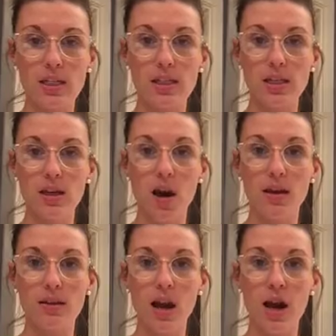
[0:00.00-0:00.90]
easy
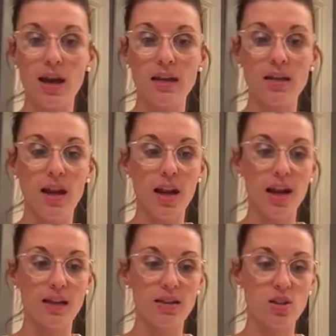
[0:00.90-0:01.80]
online,
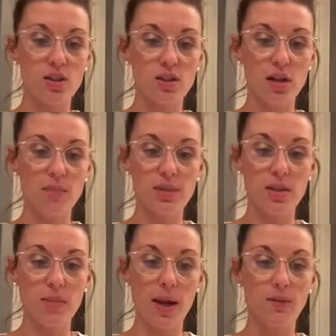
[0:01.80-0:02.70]
and it just comes
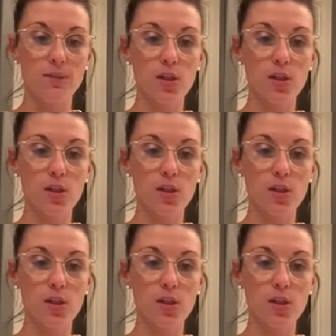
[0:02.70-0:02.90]
in the mail.